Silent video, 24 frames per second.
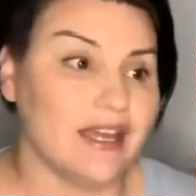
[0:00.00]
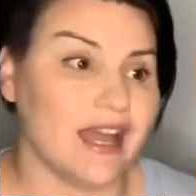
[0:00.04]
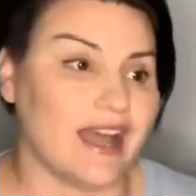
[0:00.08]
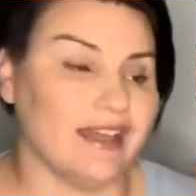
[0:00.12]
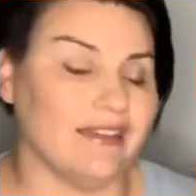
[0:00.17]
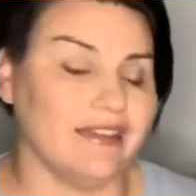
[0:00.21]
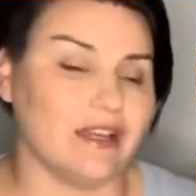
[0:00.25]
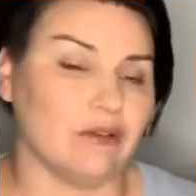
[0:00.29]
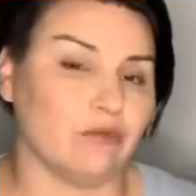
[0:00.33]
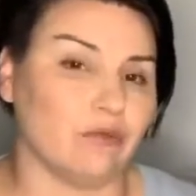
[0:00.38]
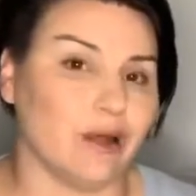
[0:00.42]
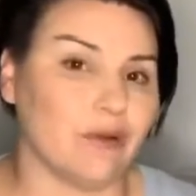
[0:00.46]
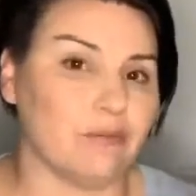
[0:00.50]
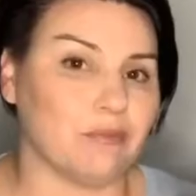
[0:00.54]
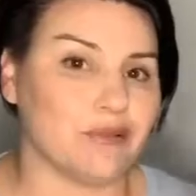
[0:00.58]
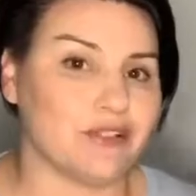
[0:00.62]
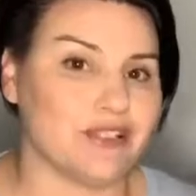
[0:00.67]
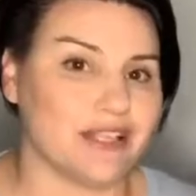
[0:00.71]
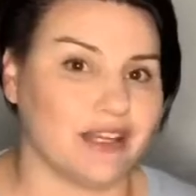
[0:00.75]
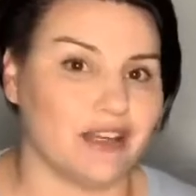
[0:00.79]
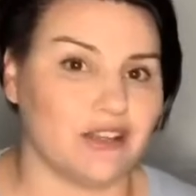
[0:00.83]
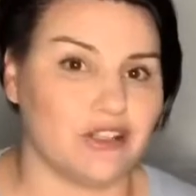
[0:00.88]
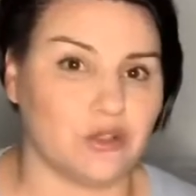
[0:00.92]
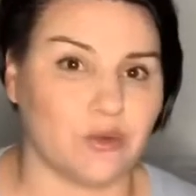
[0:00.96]
and they're
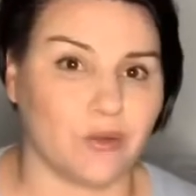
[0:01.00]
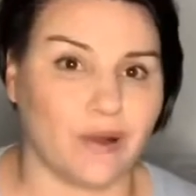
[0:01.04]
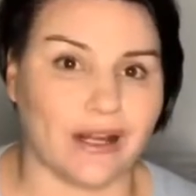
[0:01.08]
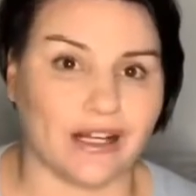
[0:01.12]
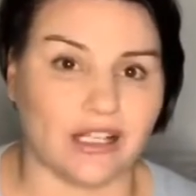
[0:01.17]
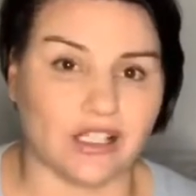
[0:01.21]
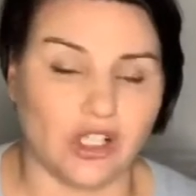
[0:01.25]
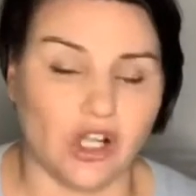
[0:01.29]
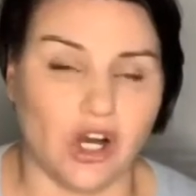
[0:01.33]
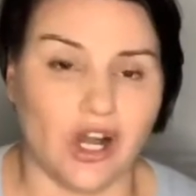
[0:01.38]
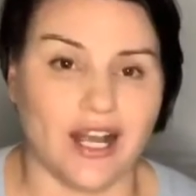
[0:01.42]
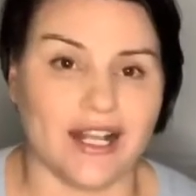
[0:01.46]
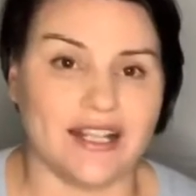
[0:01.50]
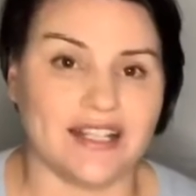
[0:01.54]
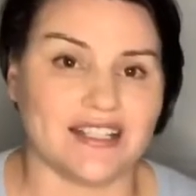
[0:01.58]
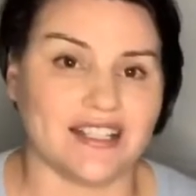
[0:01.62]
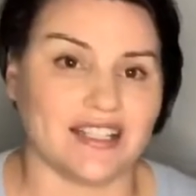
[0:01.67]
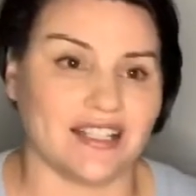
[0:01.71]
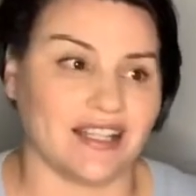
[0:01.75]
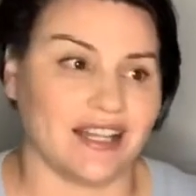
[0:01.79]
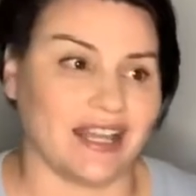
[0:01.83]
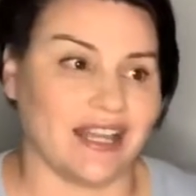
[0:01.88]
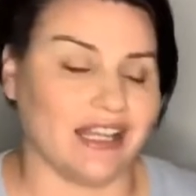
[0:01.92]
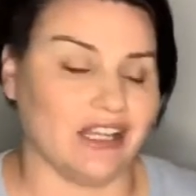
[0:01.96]
represented to our clients
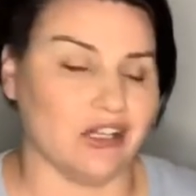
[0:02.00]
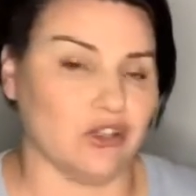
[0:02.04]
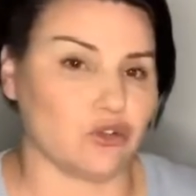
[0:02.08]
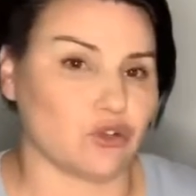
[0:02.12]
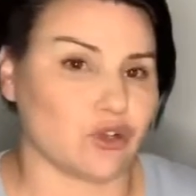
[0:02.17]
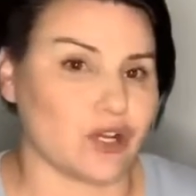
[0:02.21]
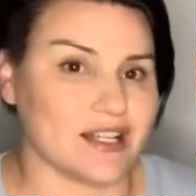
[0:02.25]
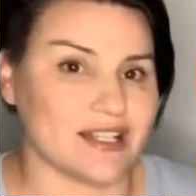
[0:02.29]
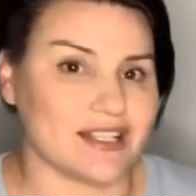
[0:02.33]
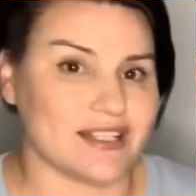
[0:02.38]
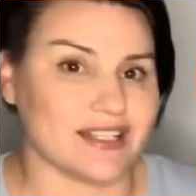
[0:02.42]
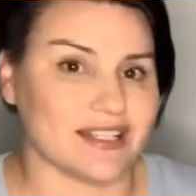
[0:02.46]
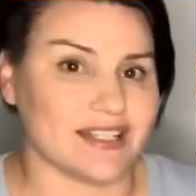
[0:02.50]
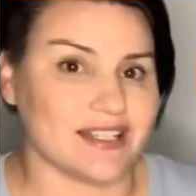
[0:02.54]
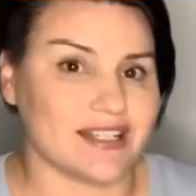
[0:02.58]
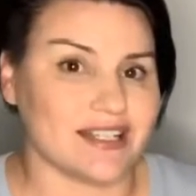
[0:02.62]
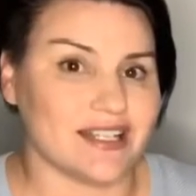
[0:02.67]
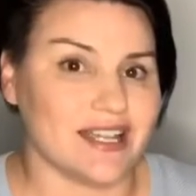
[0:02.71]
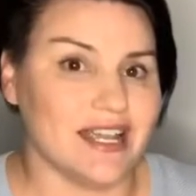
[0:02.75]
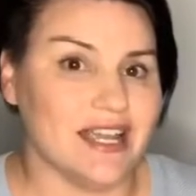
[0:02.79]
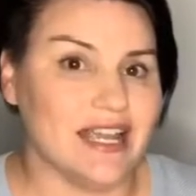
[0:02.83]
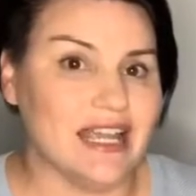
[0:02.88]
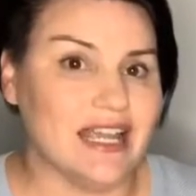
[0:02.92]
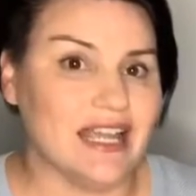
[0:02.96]
so that they can trust us,